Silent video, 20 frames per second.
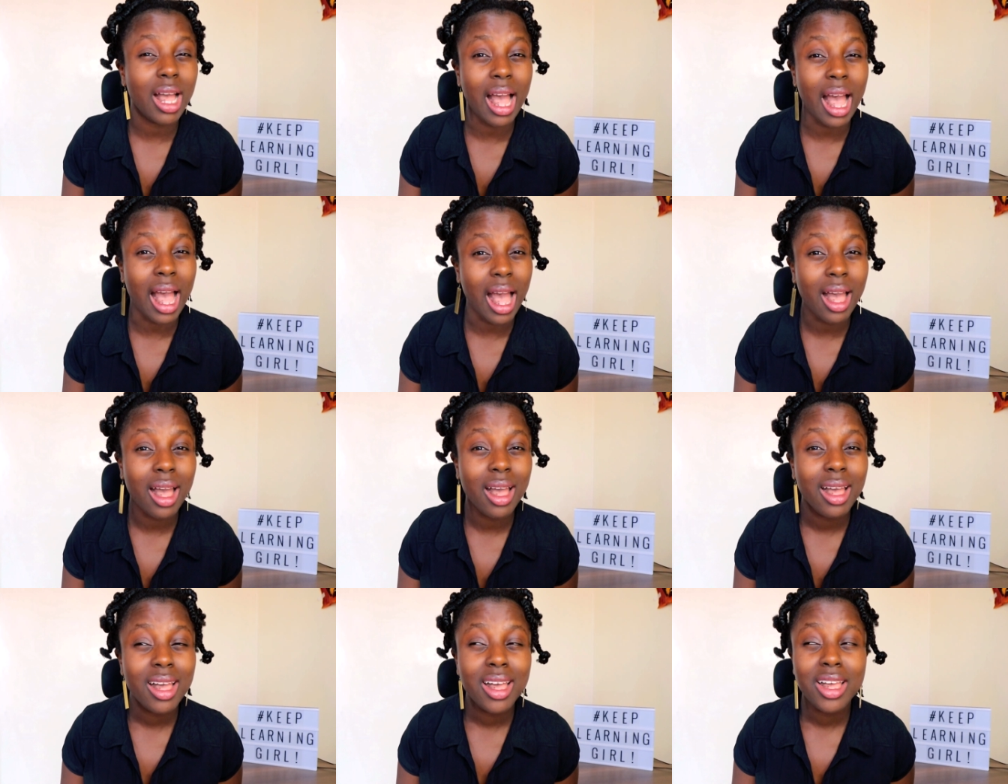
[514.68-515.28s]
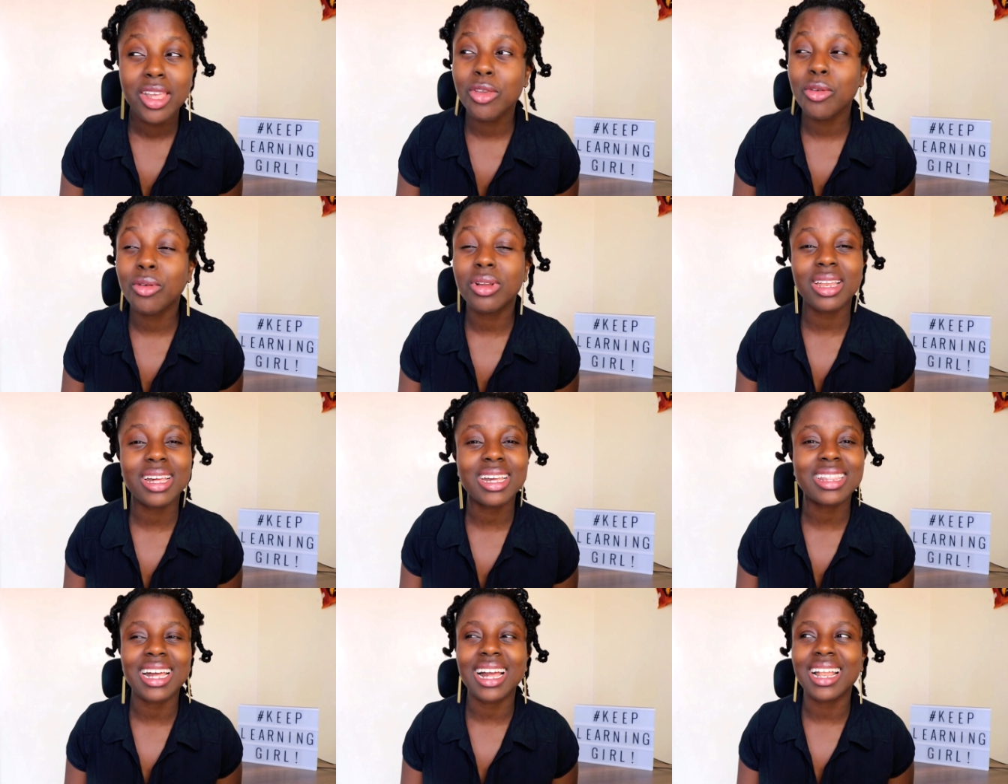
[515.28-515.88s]
ah you
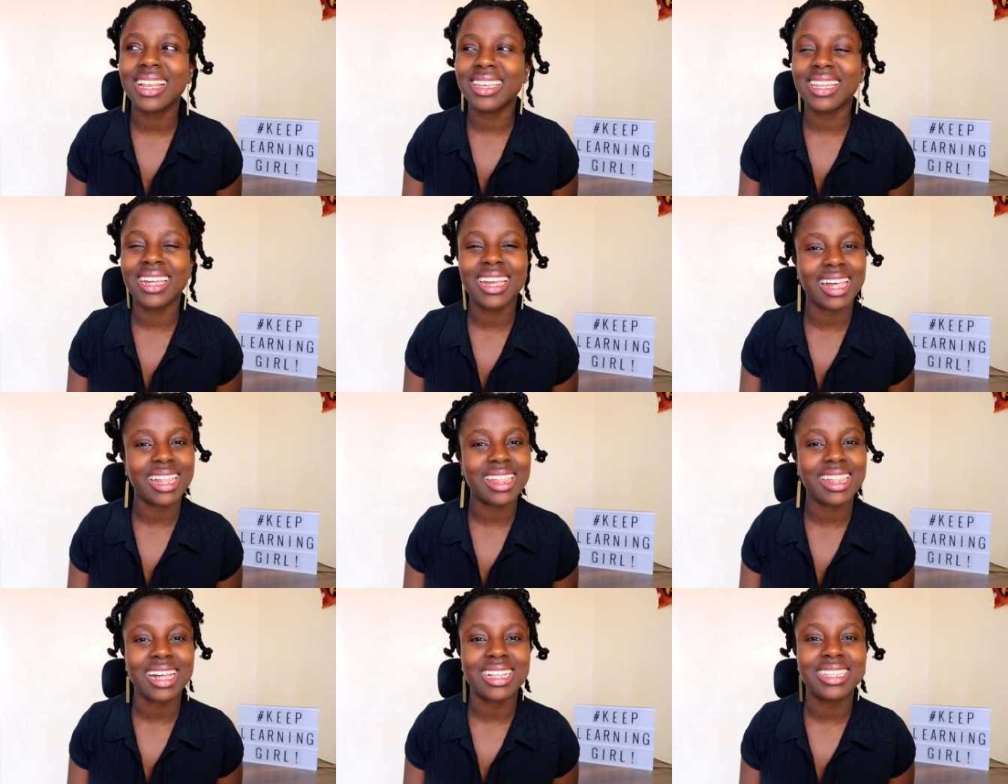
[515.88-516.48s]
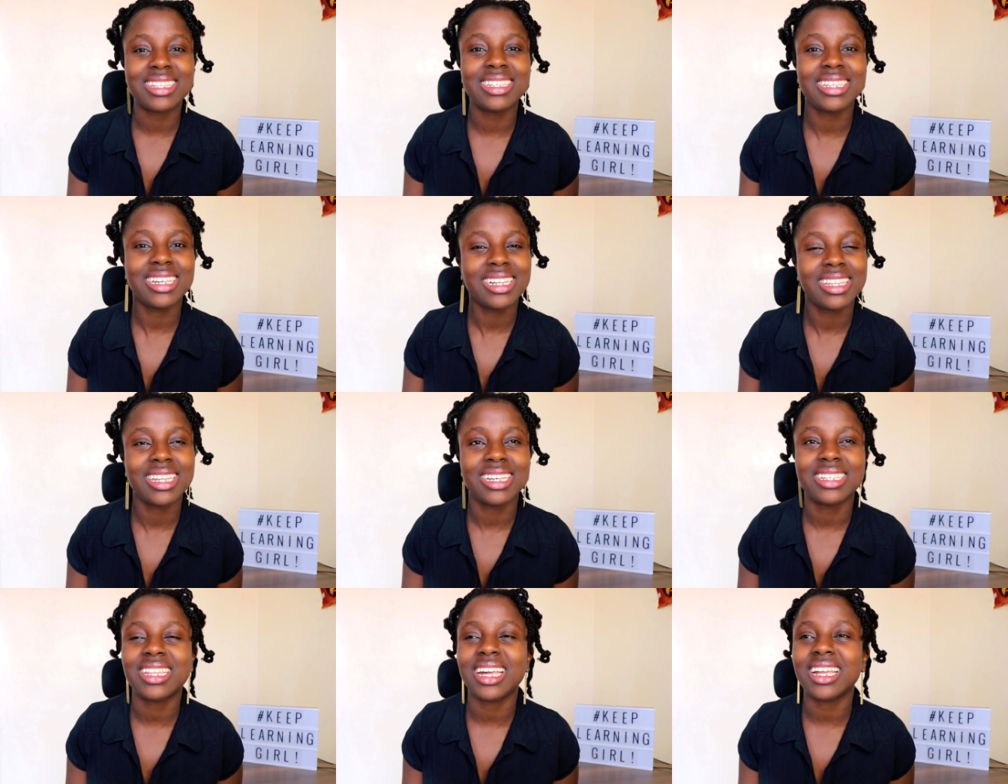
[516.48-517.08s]
click that link and that's
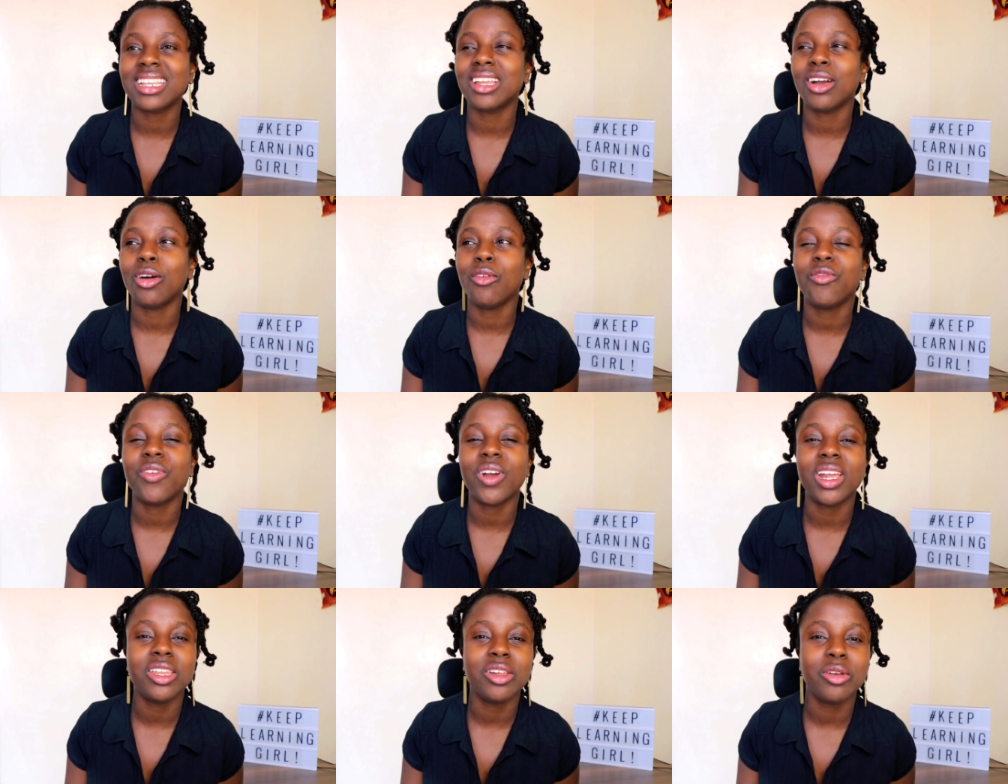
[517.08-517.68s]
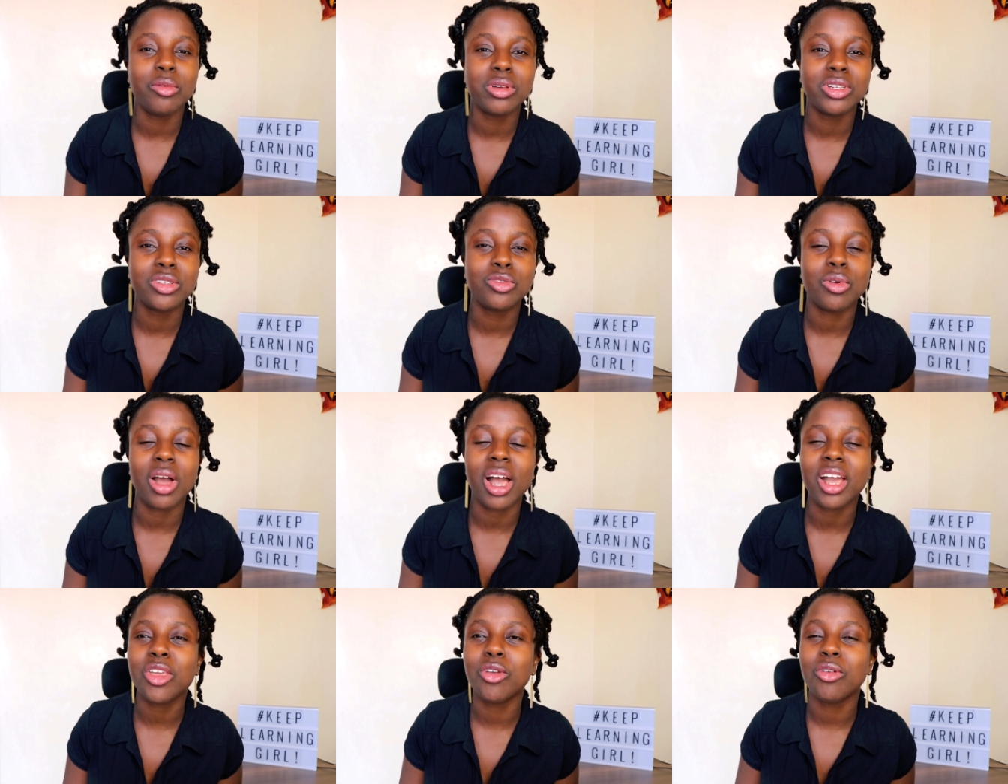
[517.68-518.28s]
it they start now finding ways
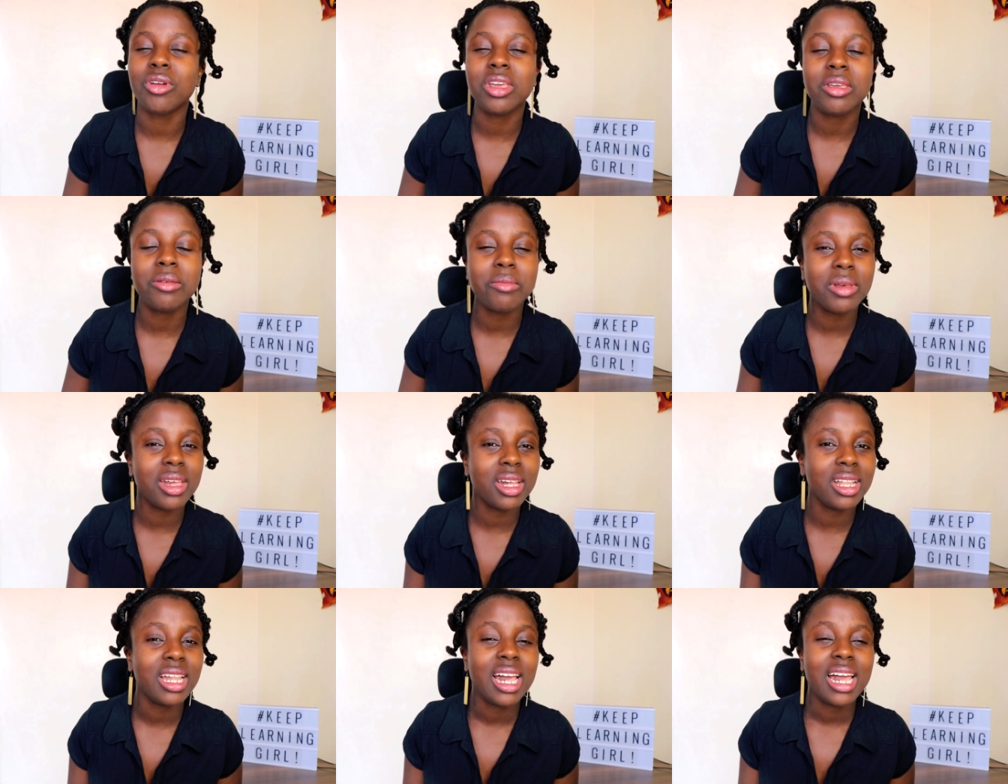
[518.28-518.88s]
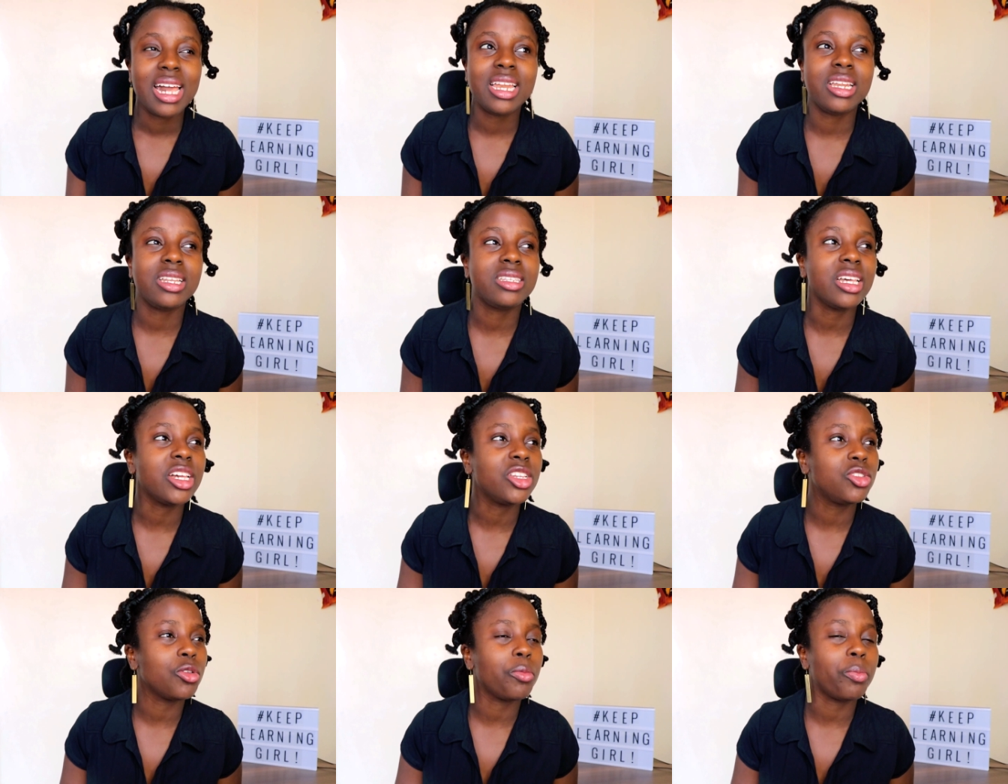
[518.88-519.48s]
to hack your email
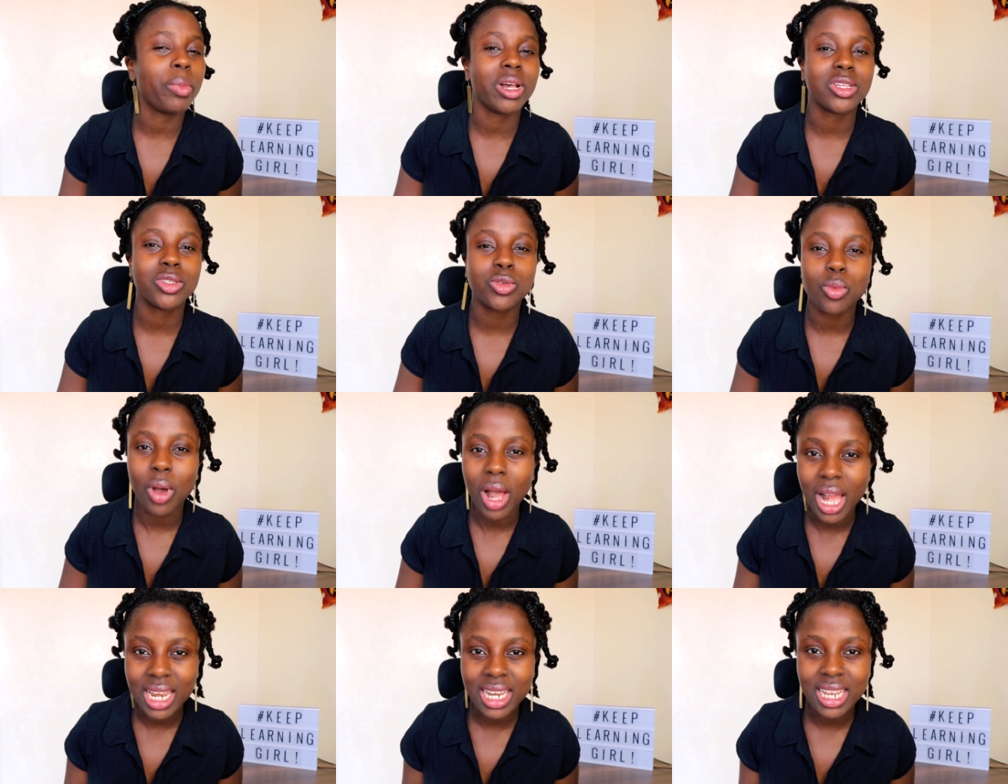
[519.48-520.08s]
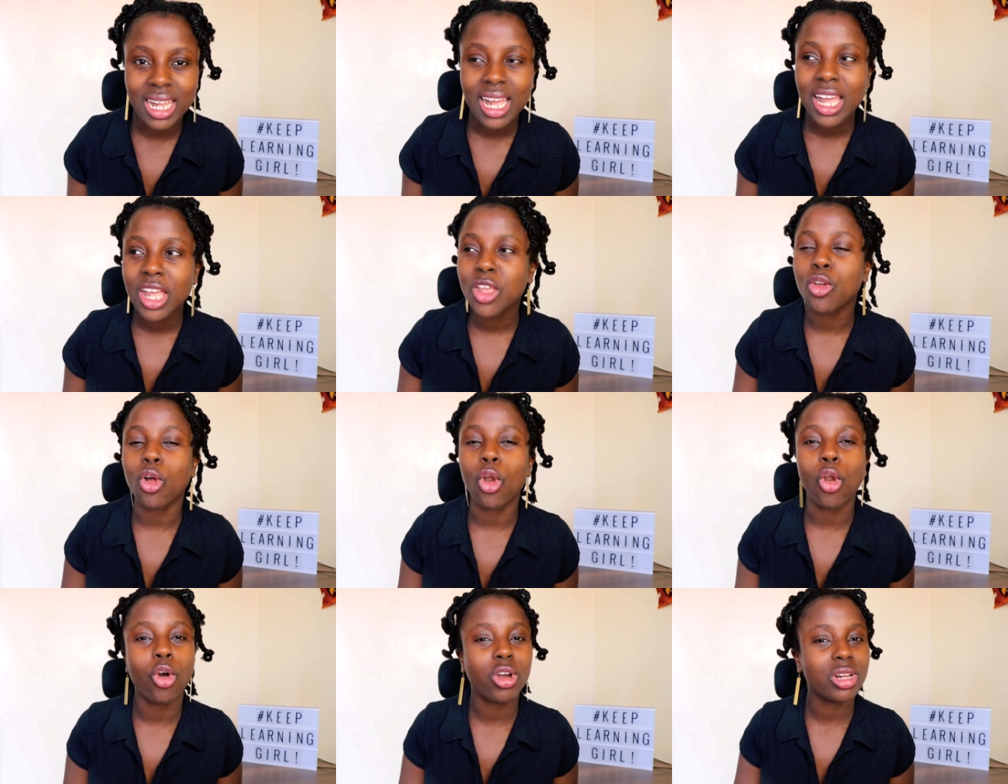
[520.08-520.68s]
reset your password
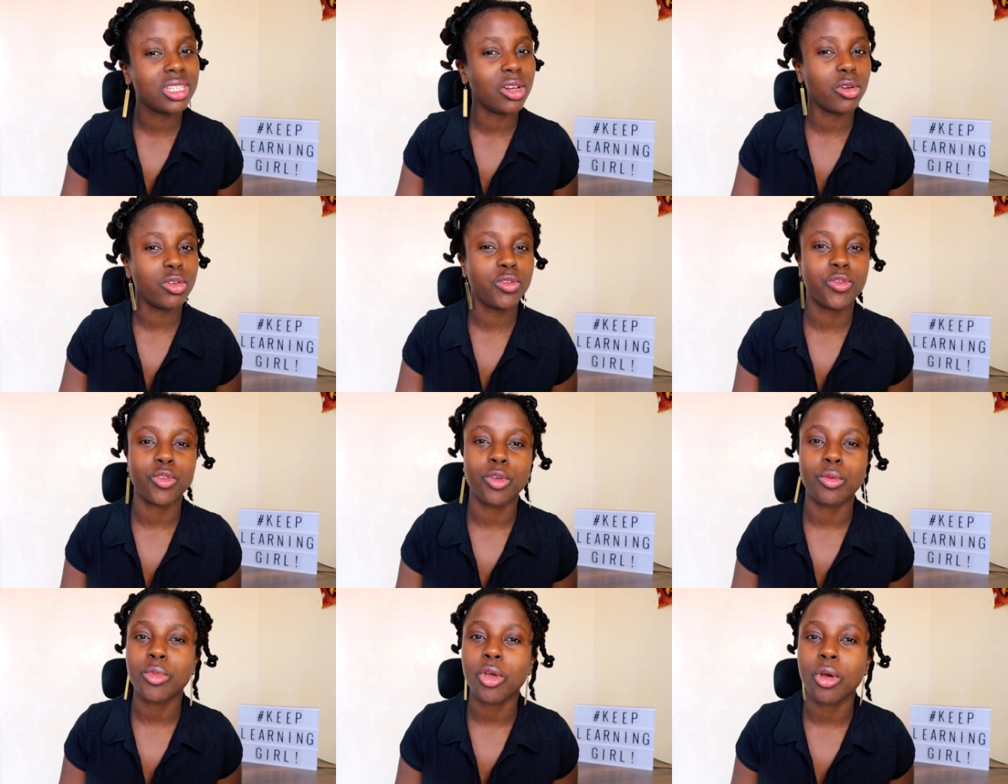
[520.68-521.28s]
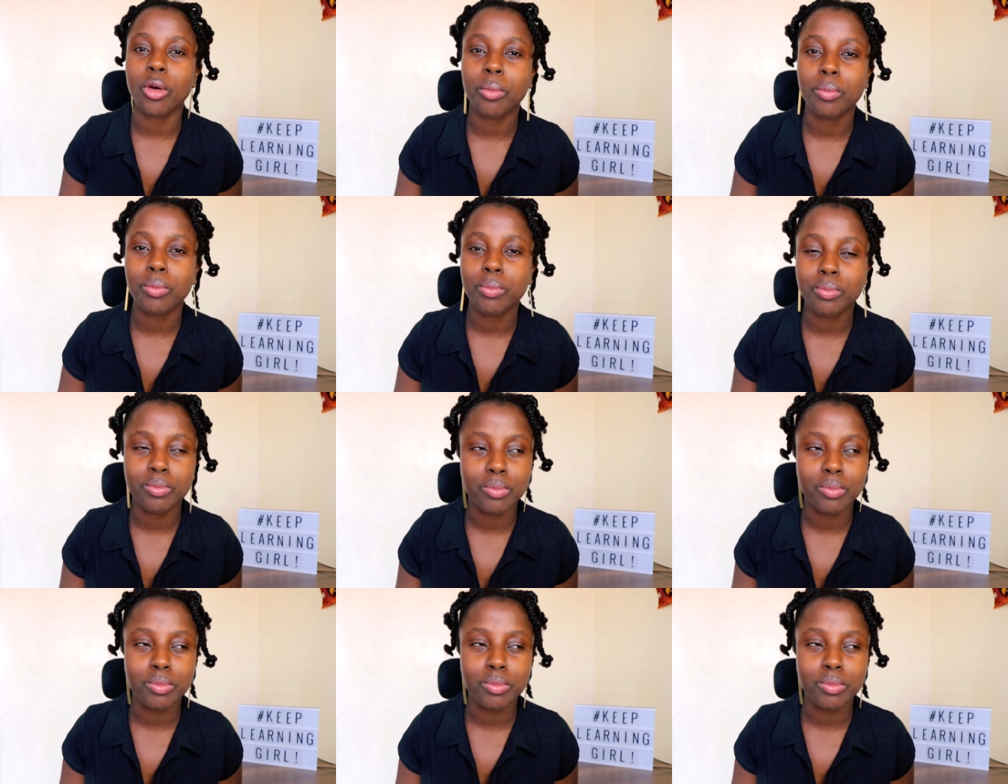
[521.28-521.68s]
you're locked out from your